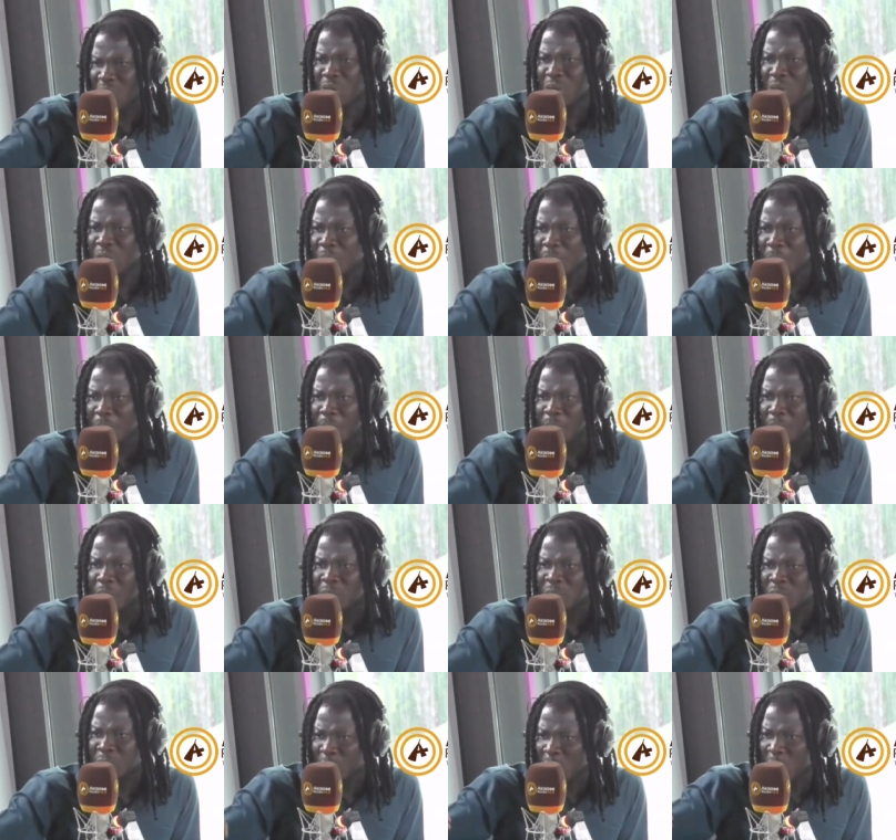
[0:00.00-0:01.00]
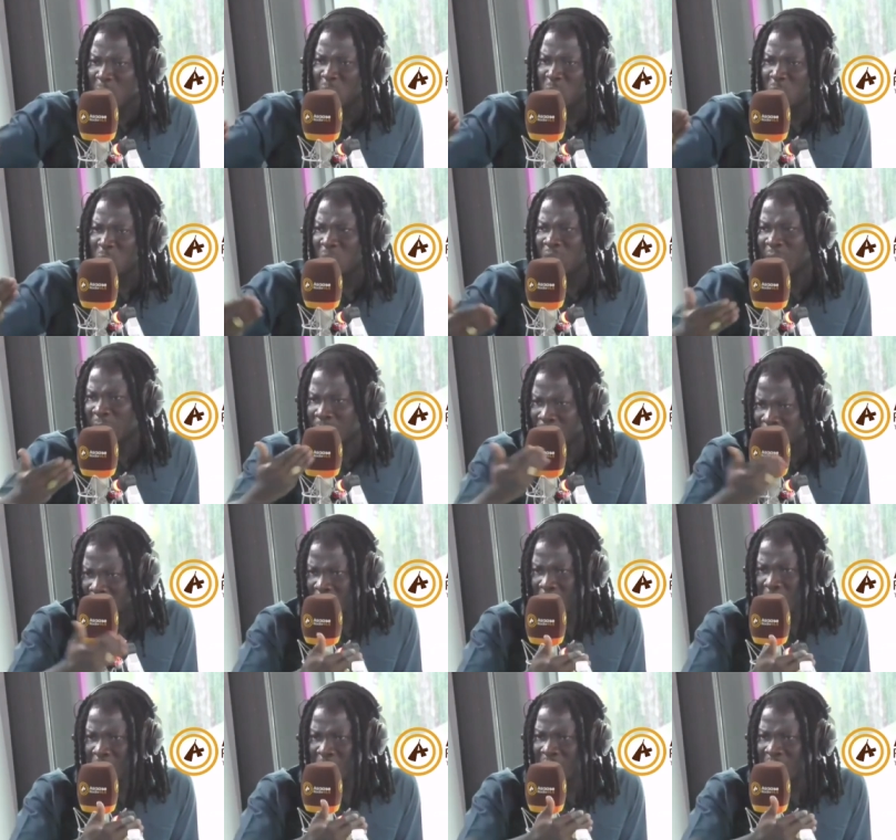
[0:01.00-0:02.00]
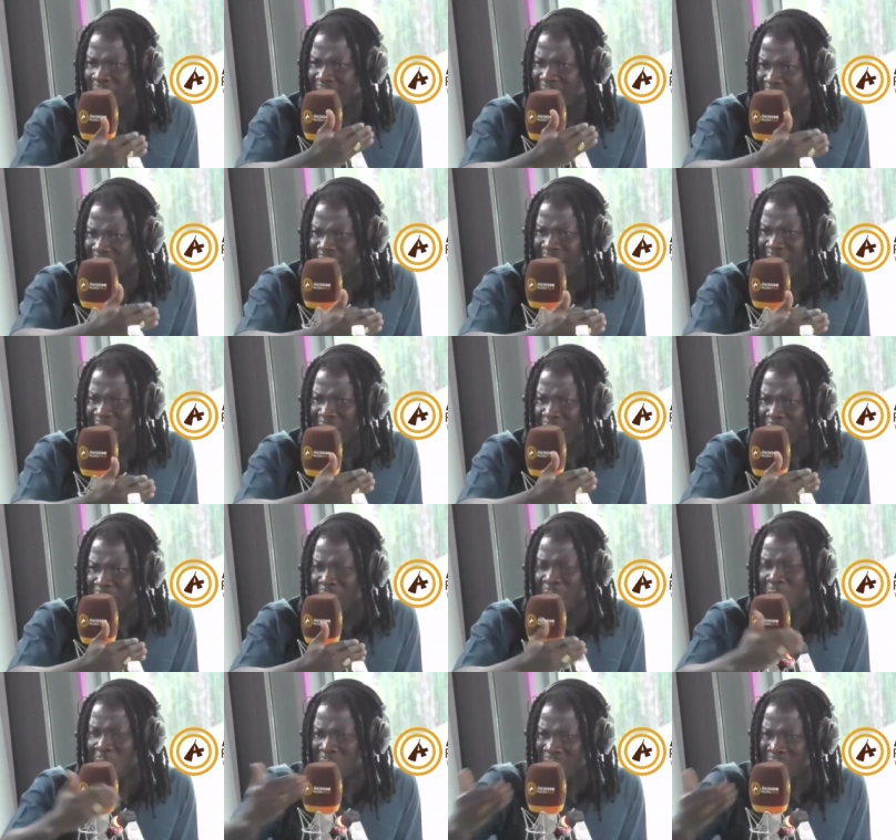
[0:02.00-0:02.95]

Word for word: You know, Small God who's a producer and yeah.